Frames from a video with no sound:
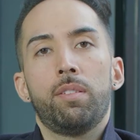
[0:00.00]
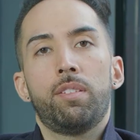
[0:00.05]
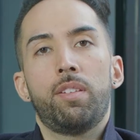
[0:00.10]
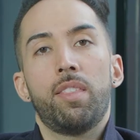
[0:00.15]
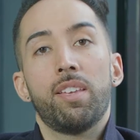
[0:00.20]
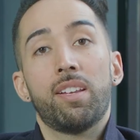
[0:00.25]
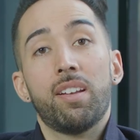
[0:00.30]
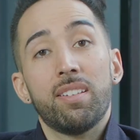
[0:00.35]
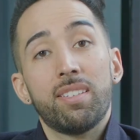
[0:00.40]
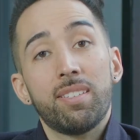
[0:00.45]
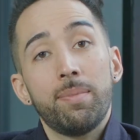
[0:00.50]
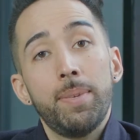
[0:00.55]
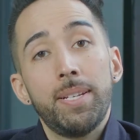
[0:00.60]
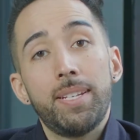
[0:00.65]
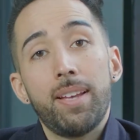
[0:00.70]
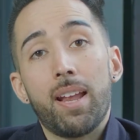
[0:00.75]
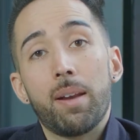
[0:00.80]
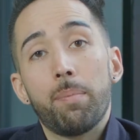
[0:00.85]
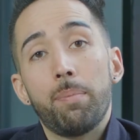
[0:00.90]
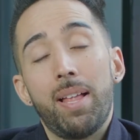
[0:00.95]
So the Customer
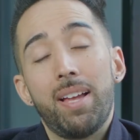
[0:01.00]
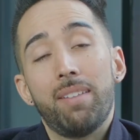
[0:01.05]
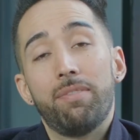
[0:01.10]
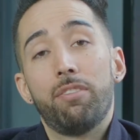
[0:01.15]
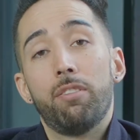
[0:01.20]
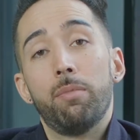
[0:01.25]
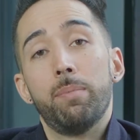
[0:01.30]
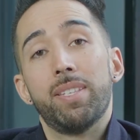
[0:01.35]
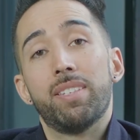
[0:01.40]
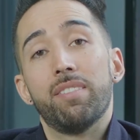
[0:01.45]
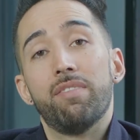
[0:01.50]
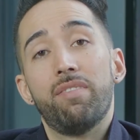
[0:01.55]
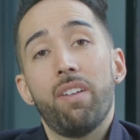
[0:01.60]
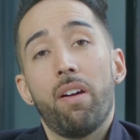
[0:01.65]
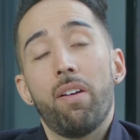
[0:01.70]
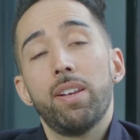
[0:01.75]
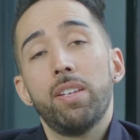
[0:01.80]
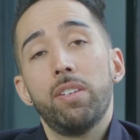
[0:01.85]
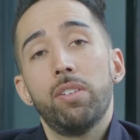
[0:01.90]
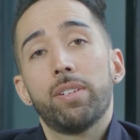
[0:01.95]
Data Platform is a
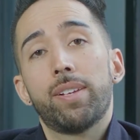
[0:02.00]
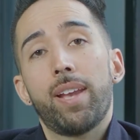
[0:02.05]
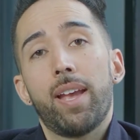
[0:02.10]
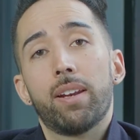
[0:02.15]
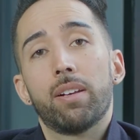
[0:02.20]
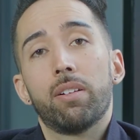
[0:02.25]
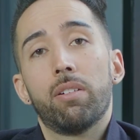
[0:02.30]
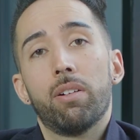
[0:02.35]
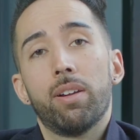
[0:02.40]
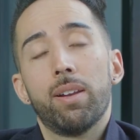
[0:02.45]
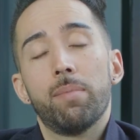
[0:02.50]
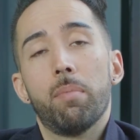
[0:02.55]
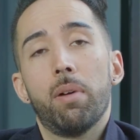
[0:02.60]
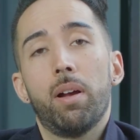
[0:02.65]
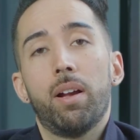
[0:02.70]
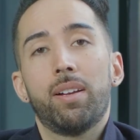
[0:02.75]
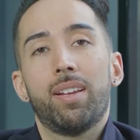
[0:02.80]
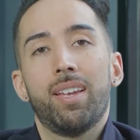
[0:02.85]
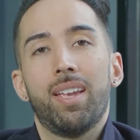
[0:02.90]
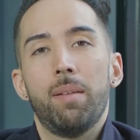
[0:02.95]
very new category in
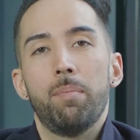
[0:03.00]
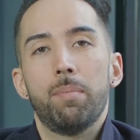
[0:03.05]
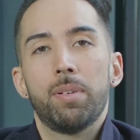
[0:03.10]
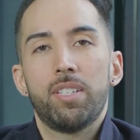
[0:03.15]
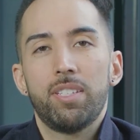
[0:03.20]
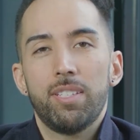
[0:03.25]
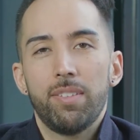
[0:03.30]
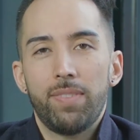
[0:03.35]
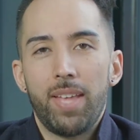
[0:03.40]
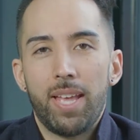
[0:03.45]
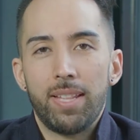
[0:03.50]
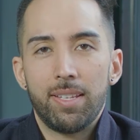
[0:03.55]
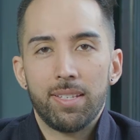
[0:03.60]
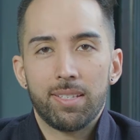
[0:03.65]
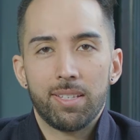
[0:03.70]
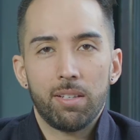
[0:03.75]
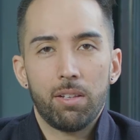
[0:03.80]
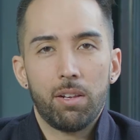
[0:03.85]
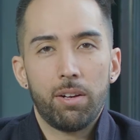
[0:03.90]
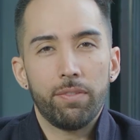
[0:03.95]
market, and because of that,
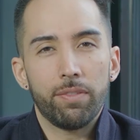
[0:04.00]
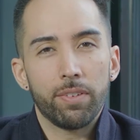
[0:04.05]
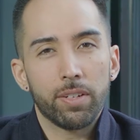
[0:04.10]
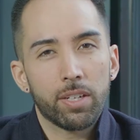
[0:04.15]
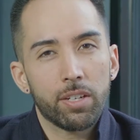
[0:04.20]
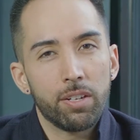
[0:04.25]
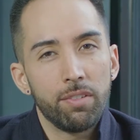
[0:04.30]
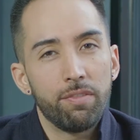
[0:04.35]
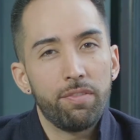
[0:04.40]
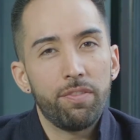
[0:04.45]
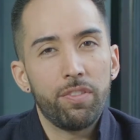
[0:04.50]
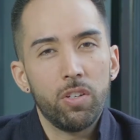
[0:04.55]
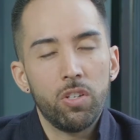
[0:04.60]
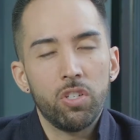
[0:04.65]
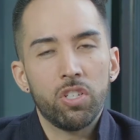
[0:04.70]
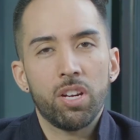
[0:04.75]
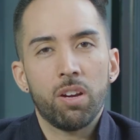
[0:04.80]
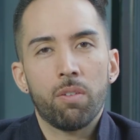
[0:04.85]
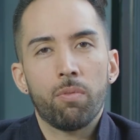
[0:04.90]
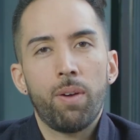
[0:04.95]
there's a lot of
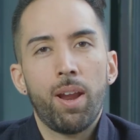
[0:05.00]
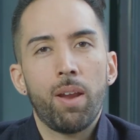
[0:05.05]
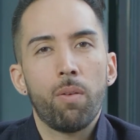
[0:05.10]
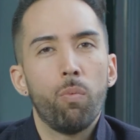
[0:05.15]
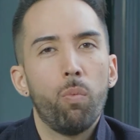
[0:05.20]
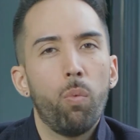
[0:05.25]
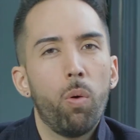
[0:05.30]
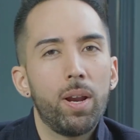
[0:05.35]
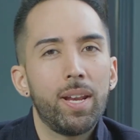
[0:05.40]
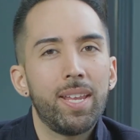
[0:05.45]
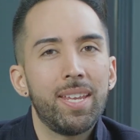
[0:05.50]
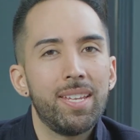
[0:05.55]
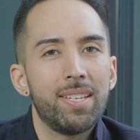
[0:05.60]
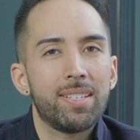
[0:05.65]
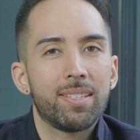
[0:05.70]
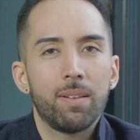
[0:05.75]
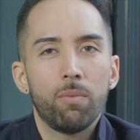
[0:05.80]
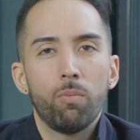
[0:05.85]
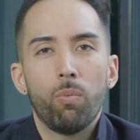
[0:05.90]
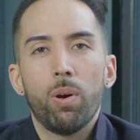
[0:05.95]
confusion around what
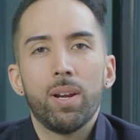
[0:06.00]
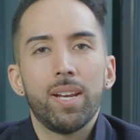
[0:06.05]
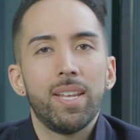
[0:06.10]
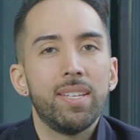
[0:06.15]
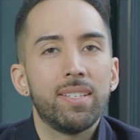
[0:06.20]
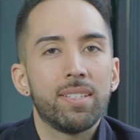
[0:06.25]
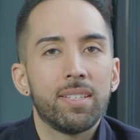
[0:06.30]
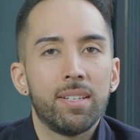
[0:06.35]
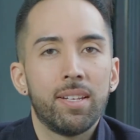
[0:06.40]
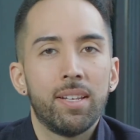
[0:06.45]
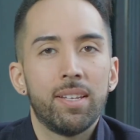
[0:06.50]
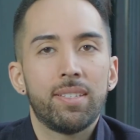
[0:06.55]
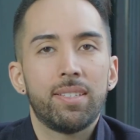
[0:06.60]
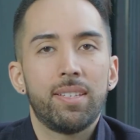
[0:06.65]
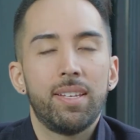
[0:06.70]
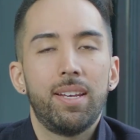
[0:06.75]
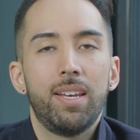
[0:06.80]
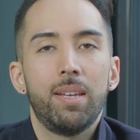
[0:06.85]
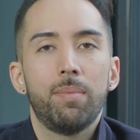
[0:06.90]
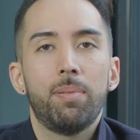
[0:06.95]
is and what isn't a
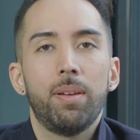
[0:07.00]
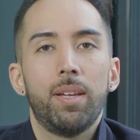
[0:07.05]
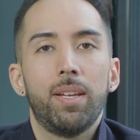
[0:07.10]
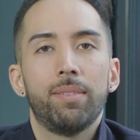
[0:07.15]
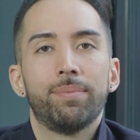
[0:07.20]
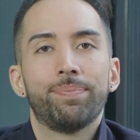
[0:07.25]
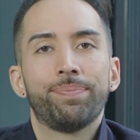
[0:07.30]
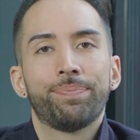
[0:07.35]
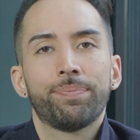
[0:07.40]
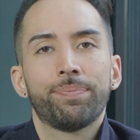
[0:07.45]
CDP.